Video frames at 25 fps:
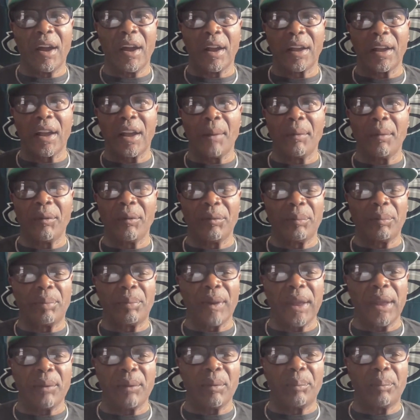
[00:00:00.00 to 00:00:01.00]
Coming
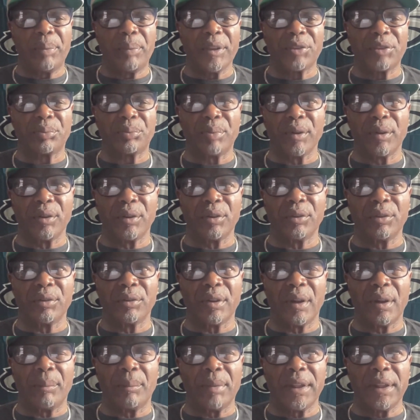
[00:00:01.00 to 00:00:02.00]
play with Pittsburgh,
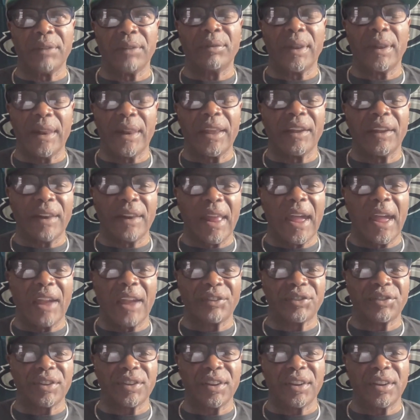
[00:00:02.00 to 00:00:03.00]
I believe
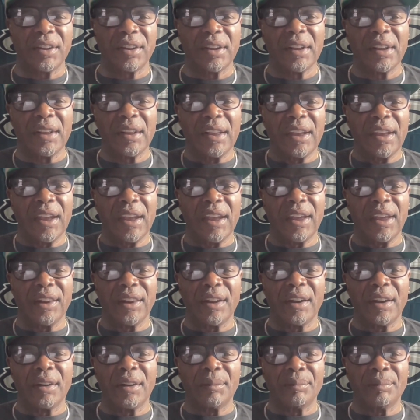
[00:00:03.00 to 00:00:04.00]
last year,
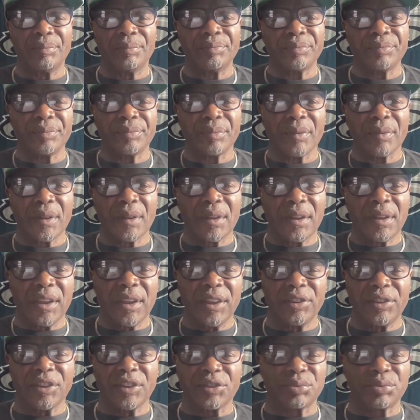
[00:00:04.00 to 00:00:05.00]
and
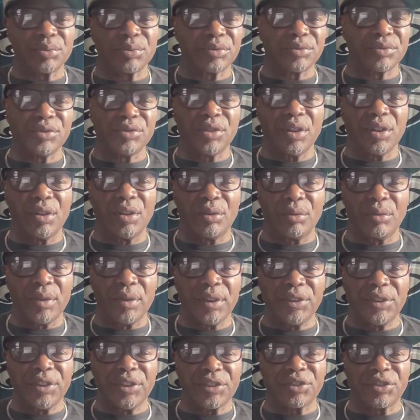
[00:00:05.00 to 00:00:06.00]
he just was,
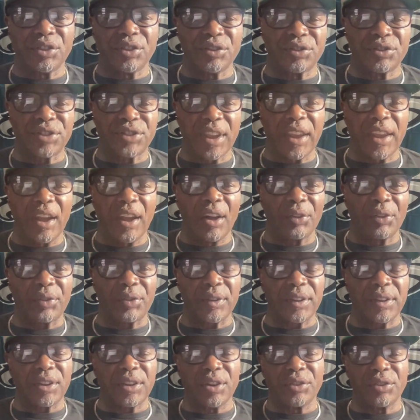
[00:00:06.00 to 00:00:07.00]
he just couldn't stay healthy.
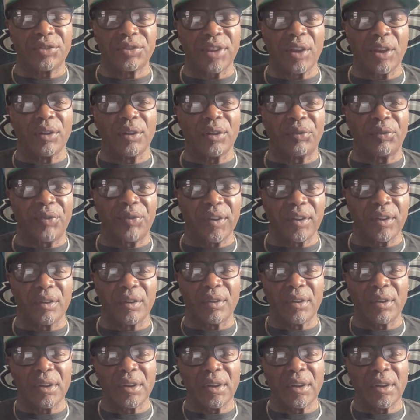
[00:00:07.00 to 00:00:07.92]
He couldn't stay on the field.